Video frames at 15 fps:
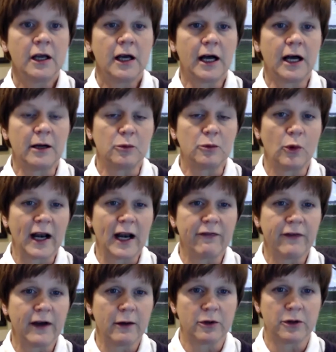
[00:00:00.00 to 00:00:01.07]
What I
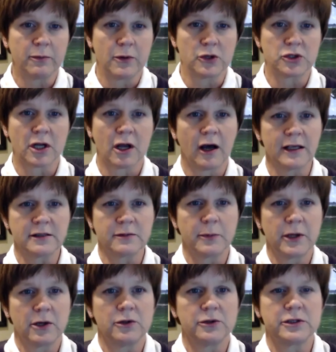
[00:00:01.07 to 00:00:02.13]
find with most
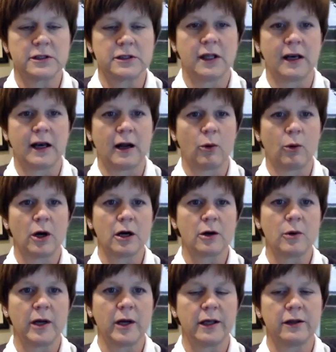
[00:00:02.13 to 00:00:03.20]
hospitals that I work
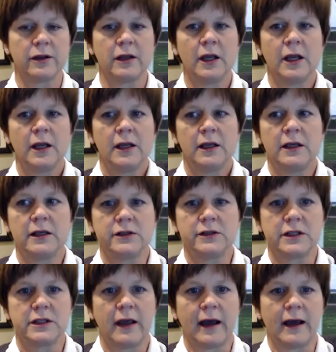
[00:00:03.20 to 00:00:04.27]
with
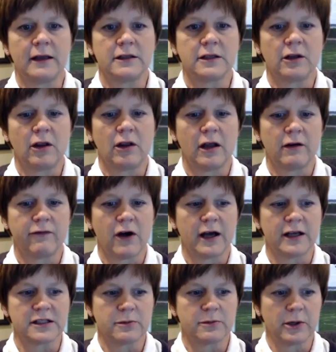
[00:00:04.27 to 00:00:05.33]
is that a lot of
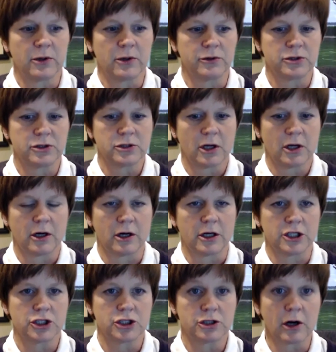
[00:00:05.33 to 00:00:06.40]
hospitals
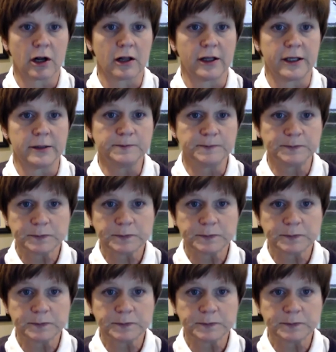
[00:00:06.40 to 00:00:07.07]
are struggling